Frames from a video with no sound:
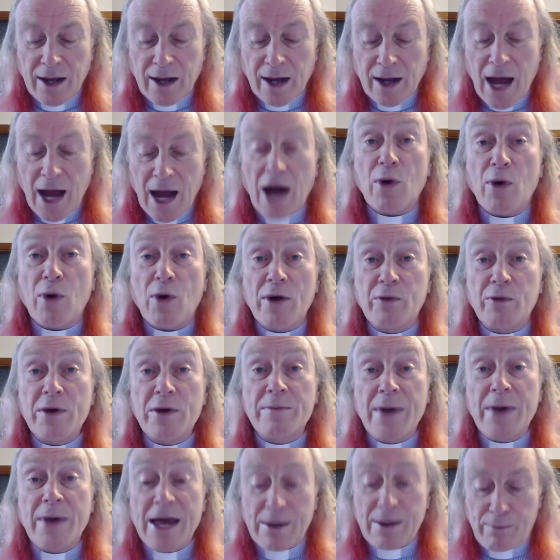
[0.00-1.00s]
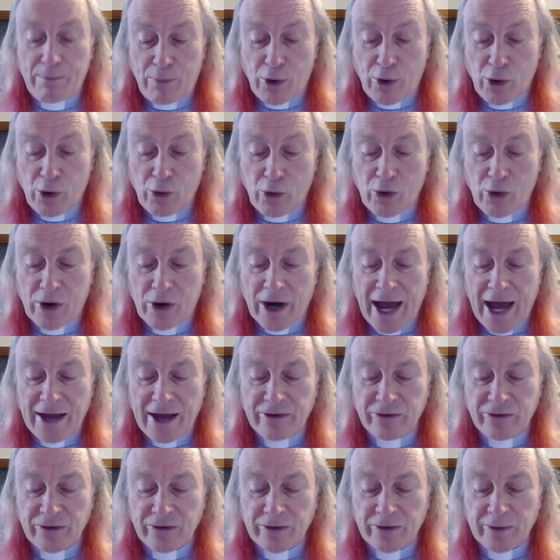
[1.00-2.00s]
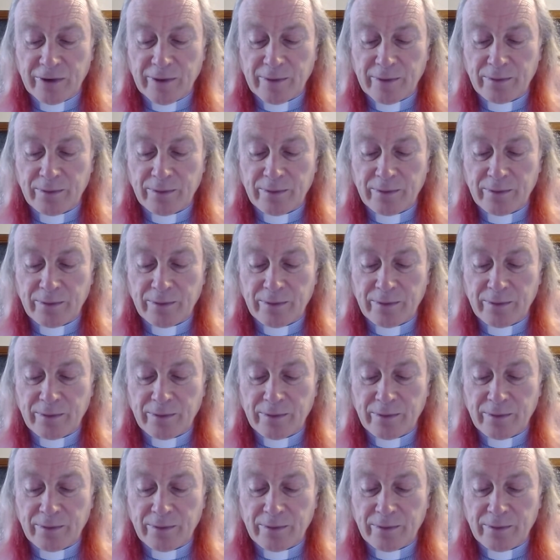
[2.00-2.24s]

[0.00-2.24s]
And when we make progress,